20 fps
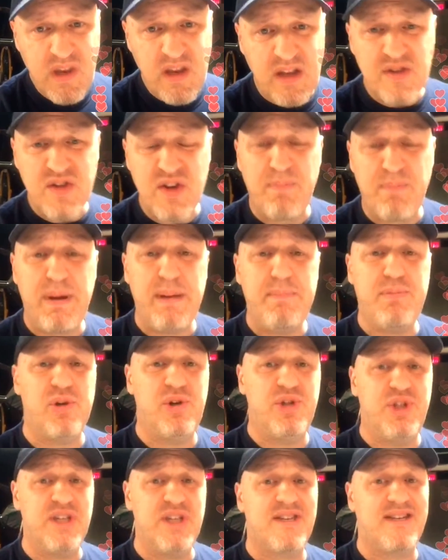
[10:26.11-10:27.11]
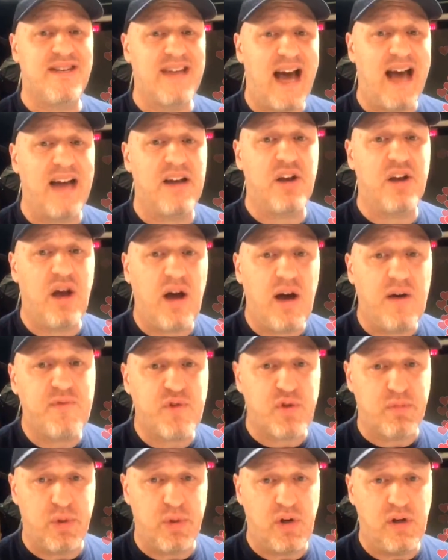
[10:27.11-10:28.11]
Some people are just not
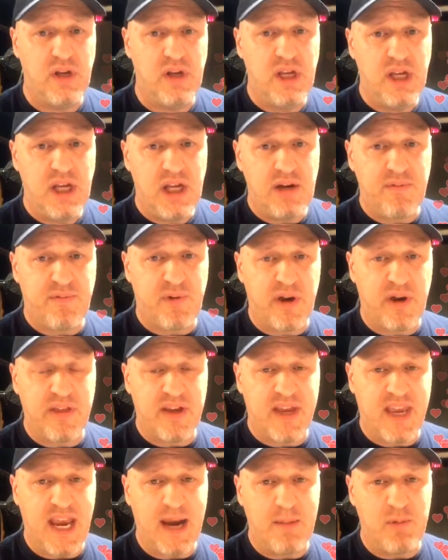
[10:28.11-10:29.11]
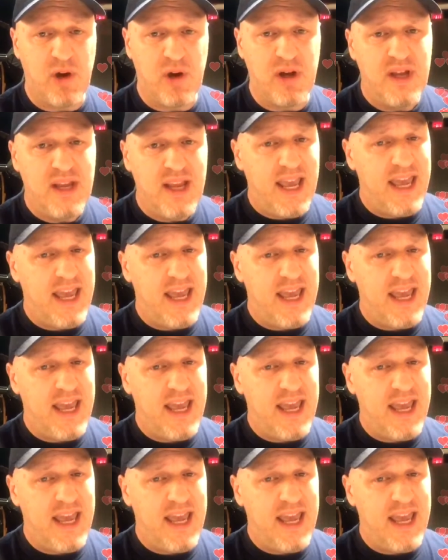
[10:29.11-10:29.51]
comfortable in front of the camera.